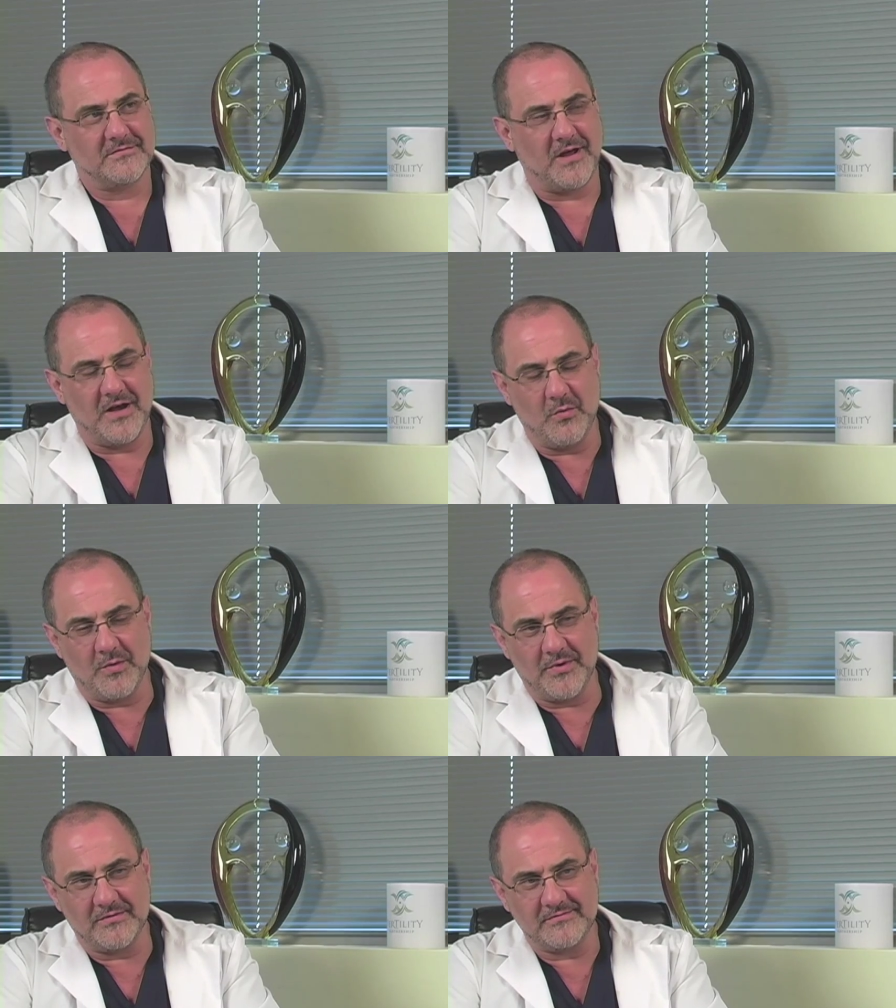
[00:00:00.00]
Any
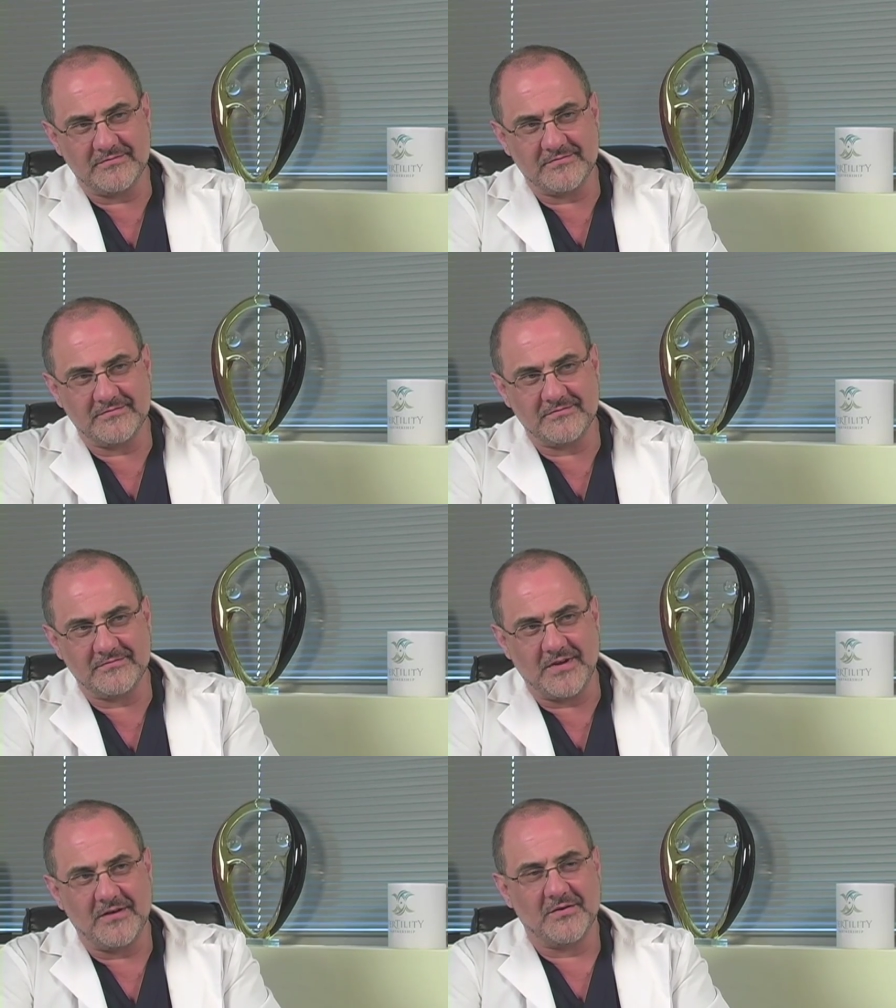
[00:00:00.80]
woman
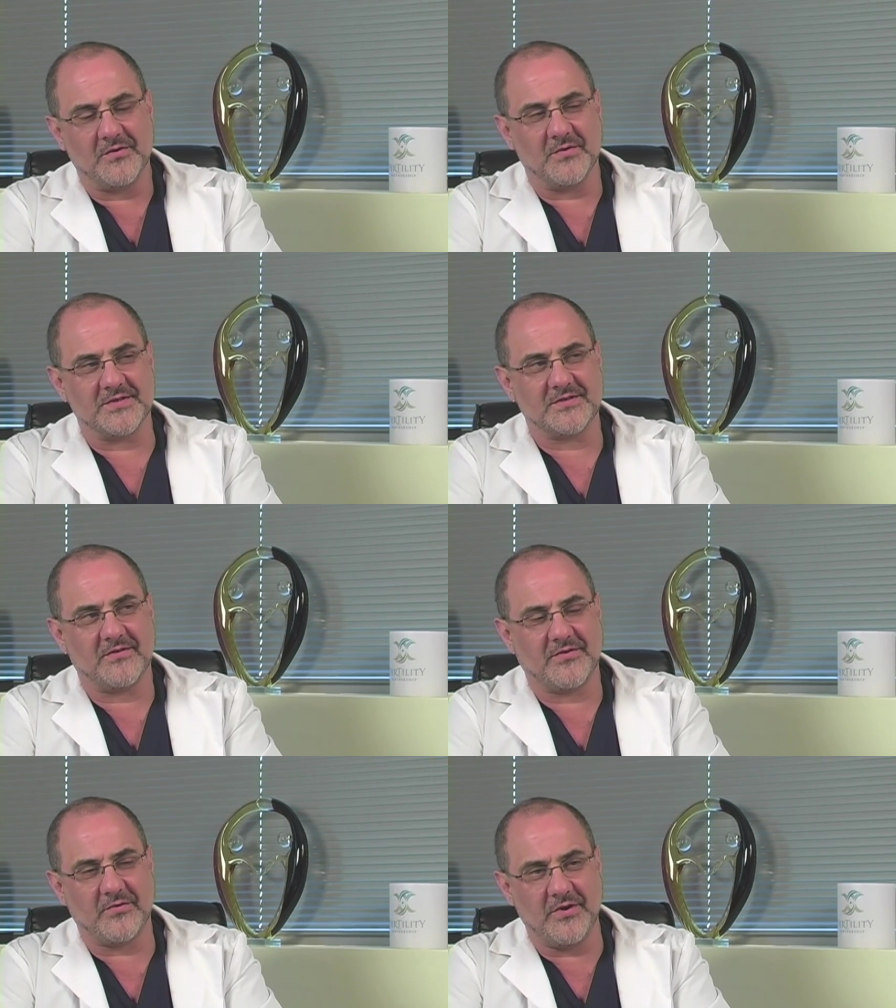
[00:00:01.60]
who's
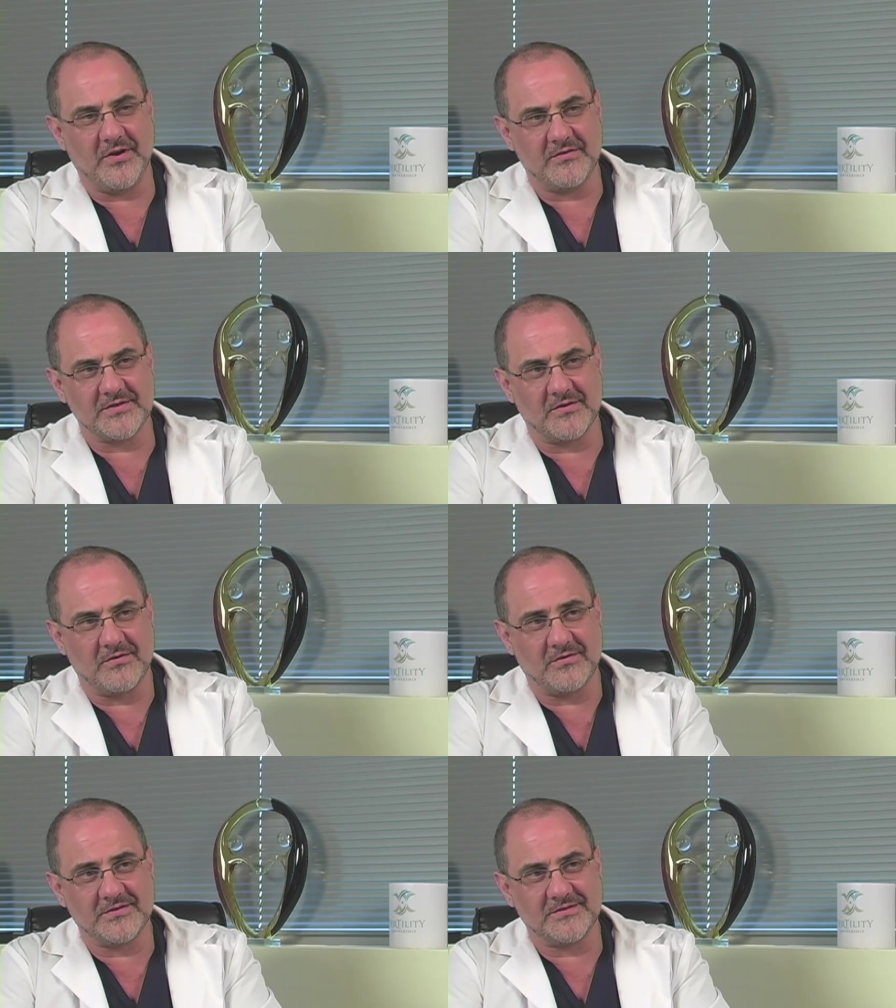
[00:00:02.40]
30 years
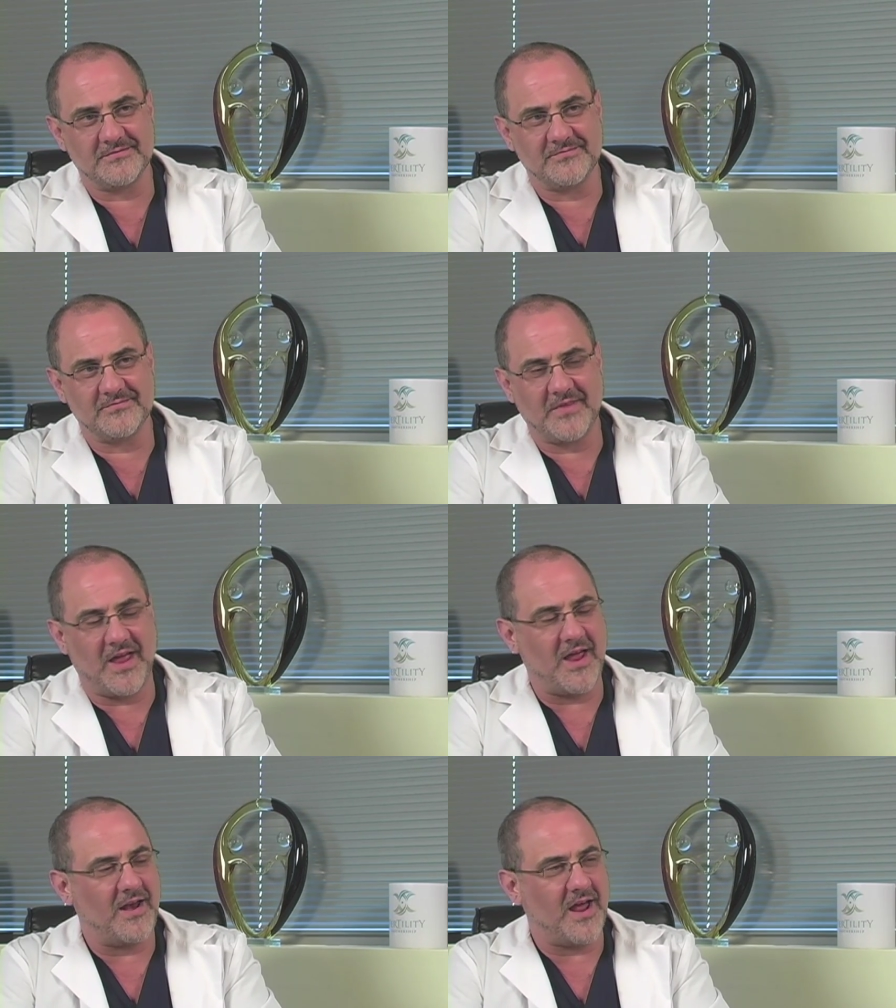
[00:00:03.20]
old
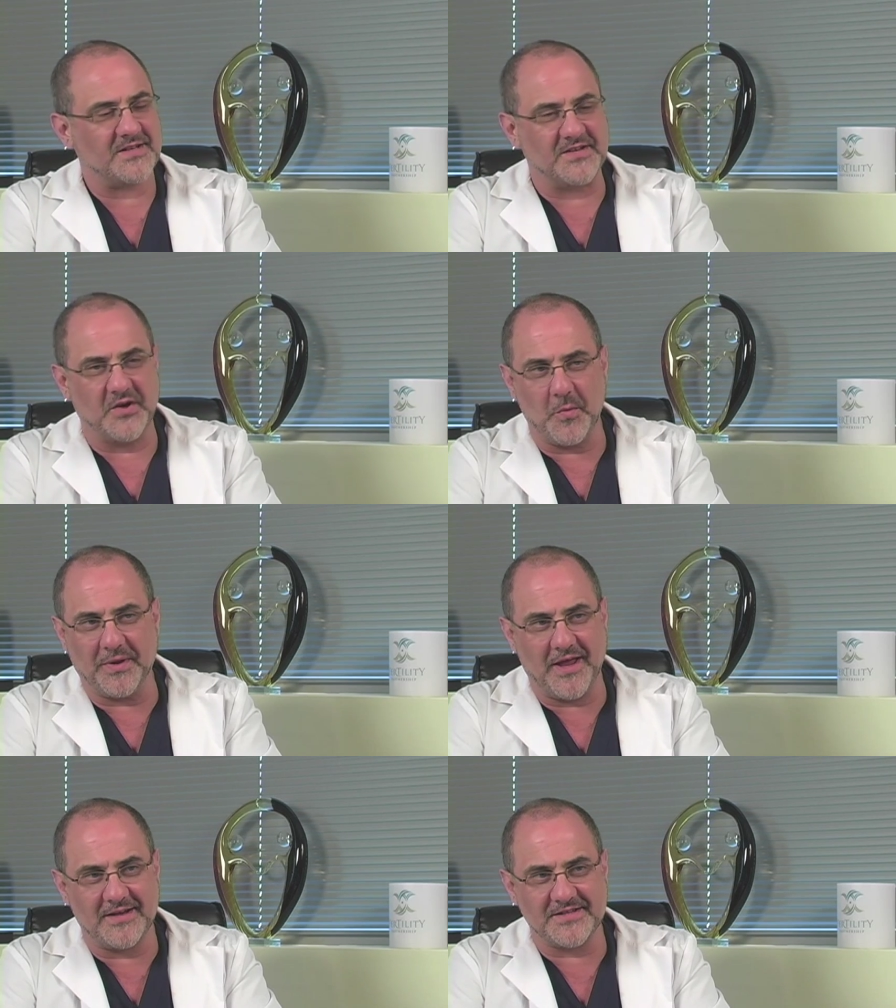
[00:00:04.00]
and has no
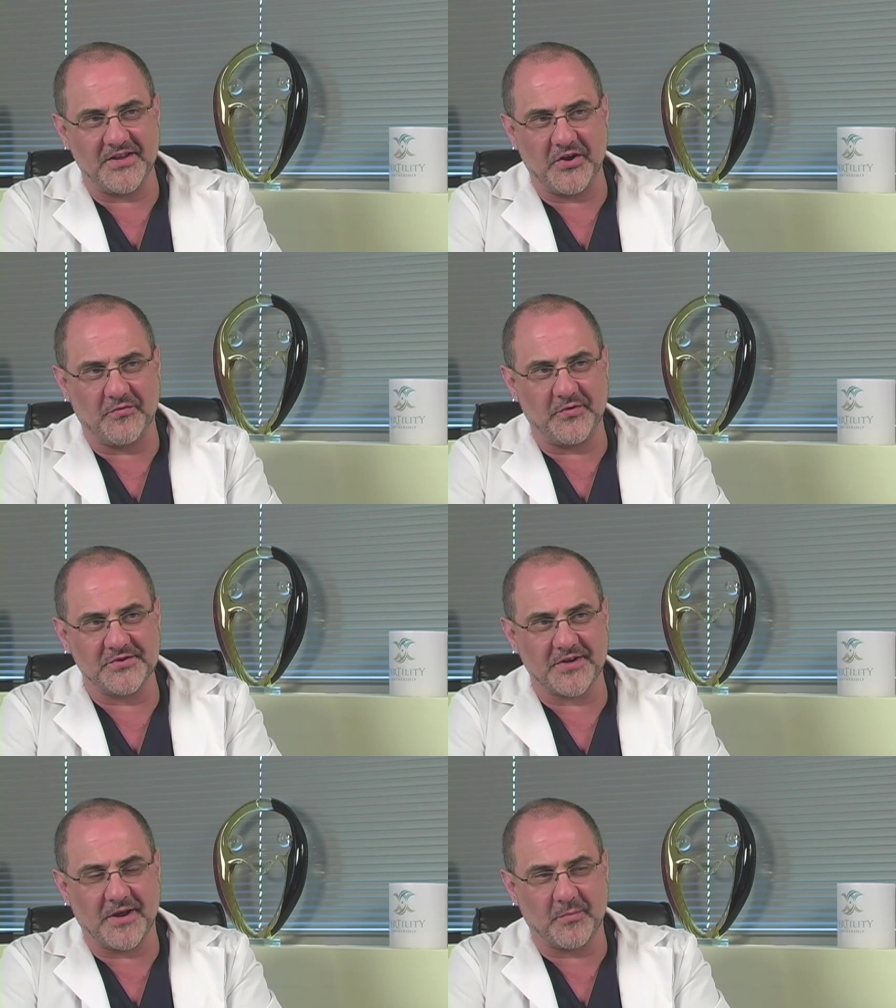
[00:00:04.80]
plans in the near
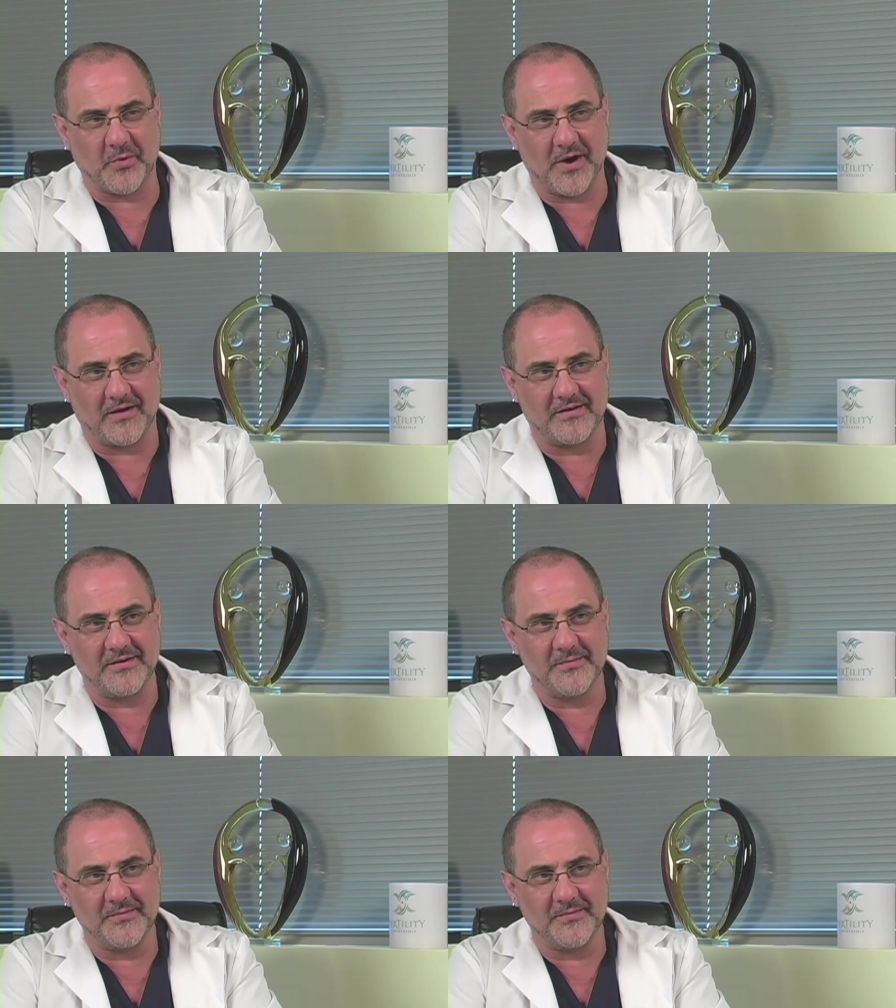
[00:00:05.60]
future to get pregnant,